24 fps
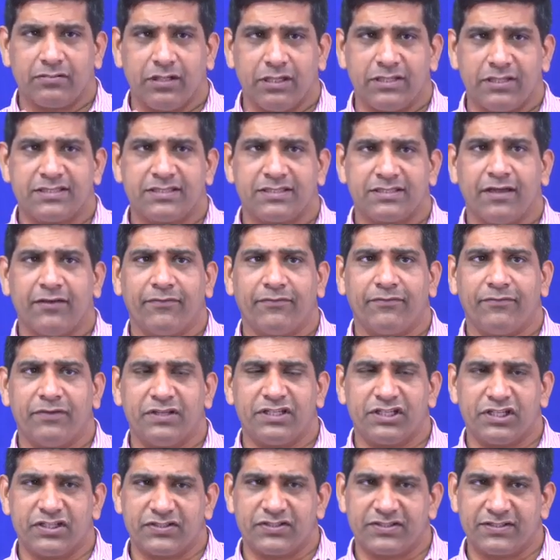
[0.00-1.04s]
stuff
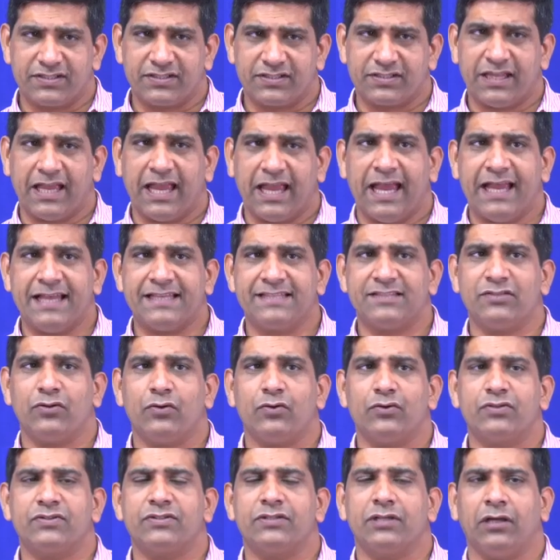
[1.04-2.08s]
which has
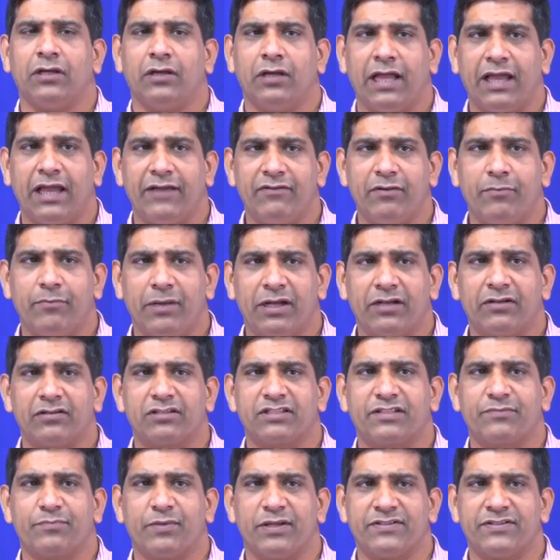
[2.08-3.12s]
those heavy
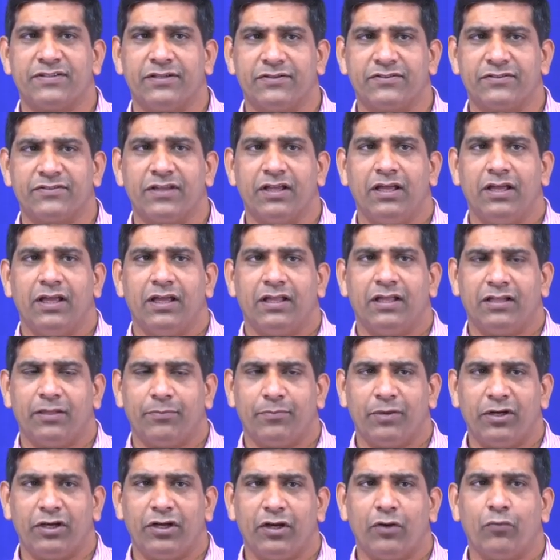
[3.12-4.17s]
metals present, the
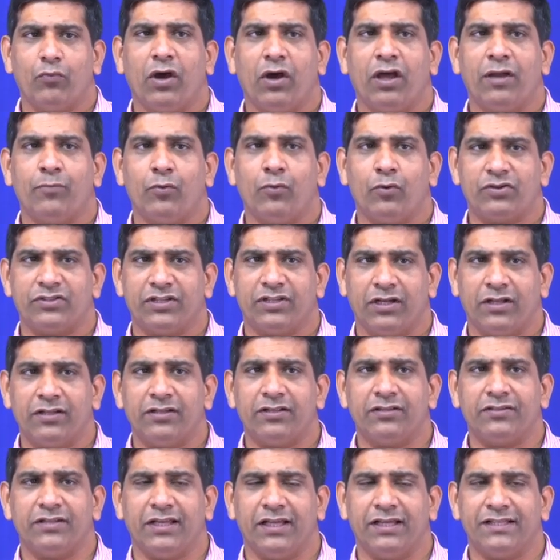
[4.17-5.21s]
printed wire boards and
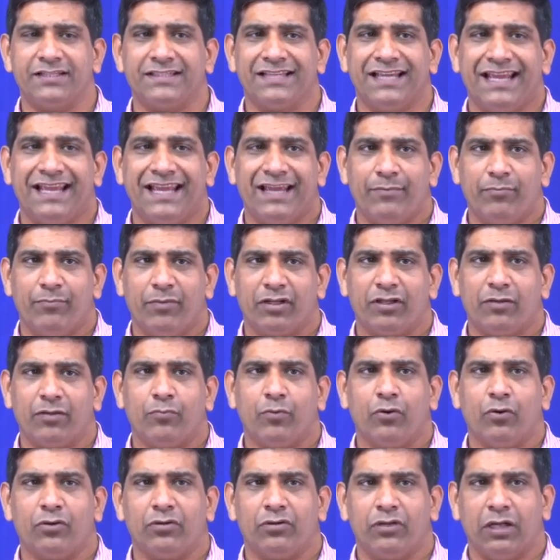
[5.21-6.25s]
other things,
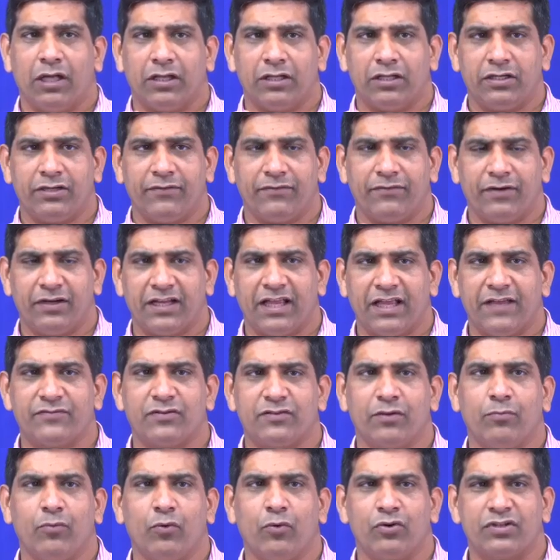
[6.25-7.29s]
motherboard, other different
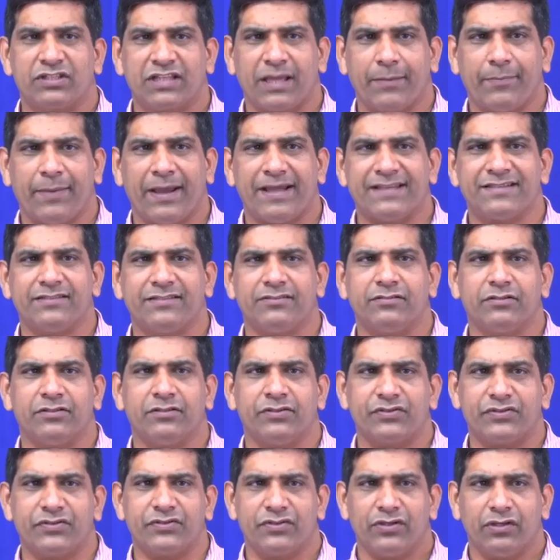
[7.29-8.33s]
types of boards,
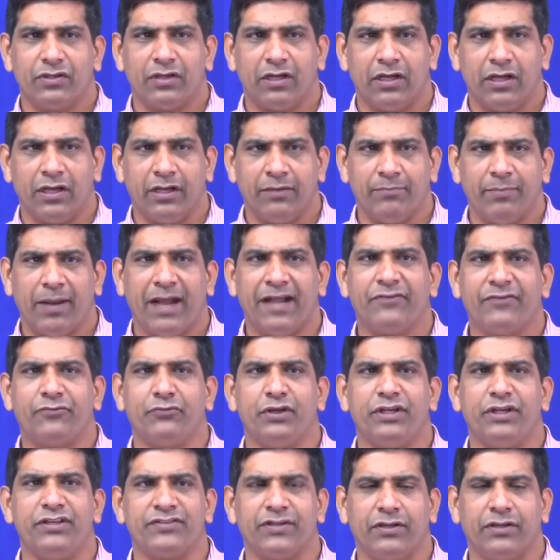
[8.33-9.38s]
capacitors and
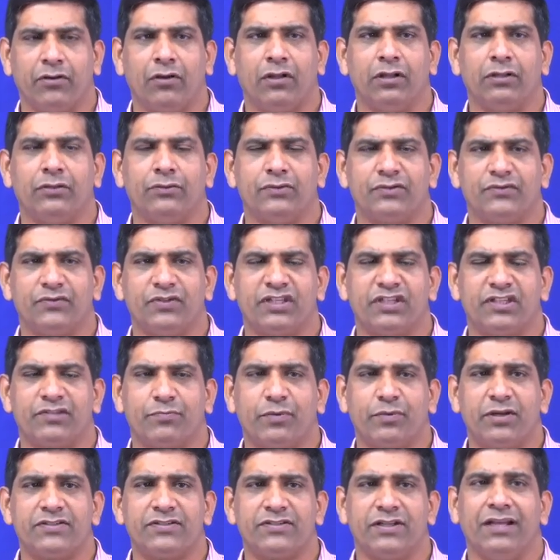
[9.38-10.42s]
batteries and all those which is
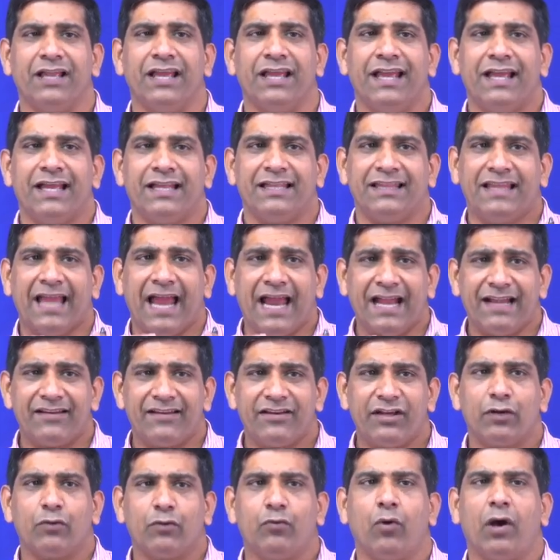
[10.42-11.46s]
present, that
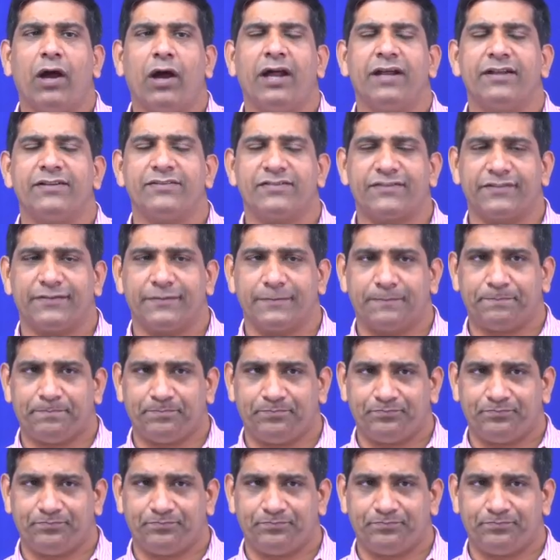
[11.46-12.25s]
requires